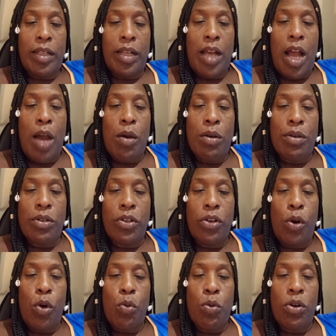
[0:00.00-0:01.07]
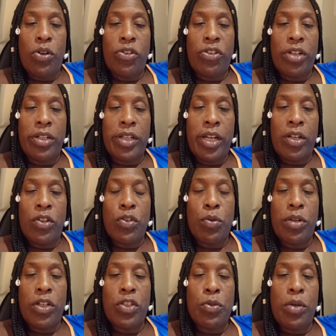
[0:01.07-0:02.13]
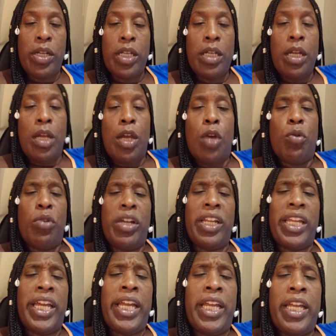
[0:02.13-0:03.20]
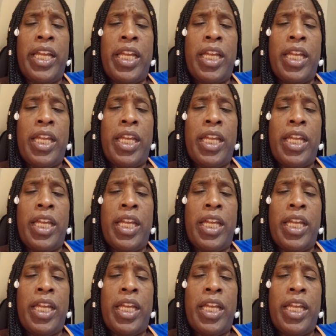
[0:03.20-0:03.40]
The whole world shut down in 2020. Really?